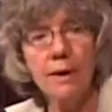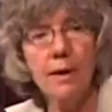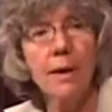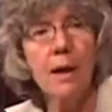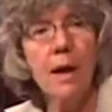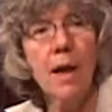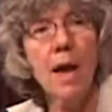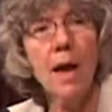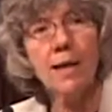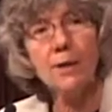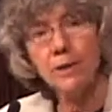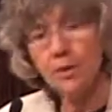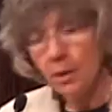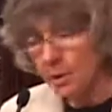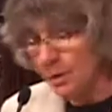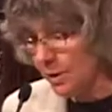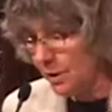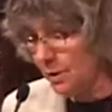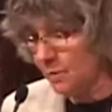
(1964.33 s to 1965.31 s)
and I
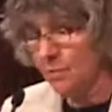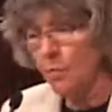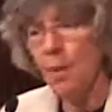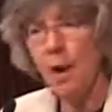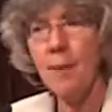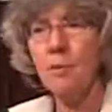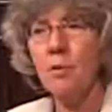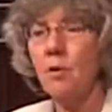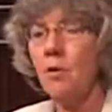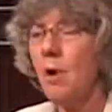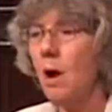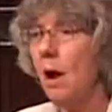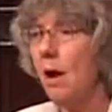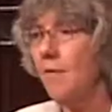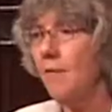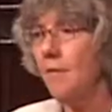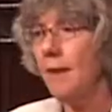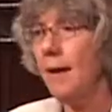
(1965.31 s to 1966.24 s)
should have just dropped her off